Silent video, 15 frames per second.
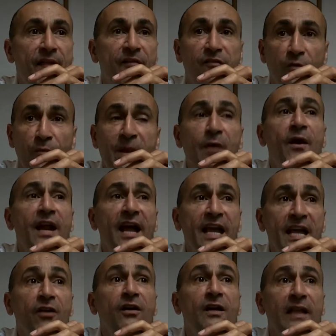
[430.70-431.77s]
For me, when I
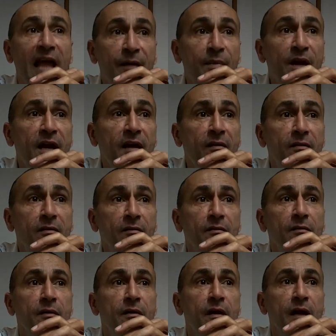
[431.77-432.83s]
hear climbing,
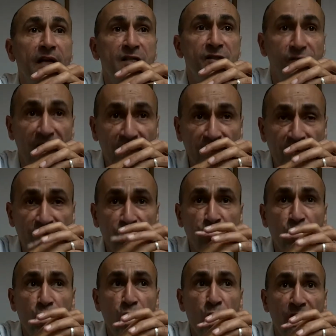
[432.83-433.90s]
it's really
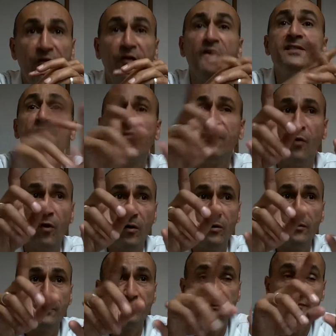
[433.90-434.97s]
to, first of
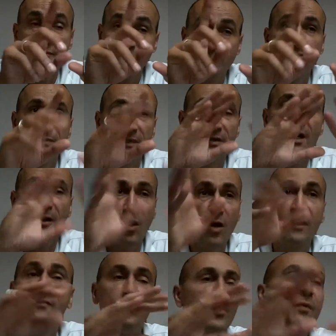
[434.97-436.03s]
all, a
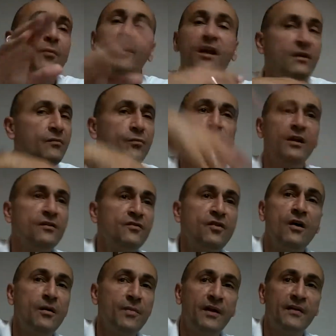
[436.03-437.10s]
lot of we can
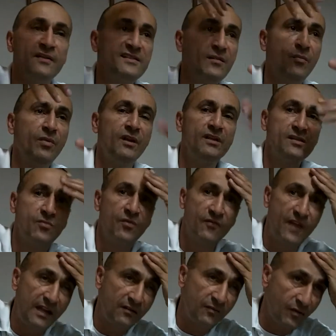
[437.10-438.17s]
talk about the symbolism of
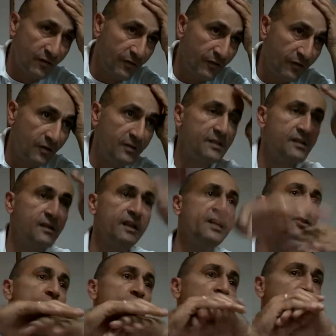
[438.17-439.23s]
that. It's a
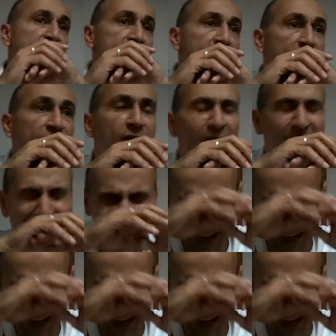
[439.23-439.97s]
lecture unto itself.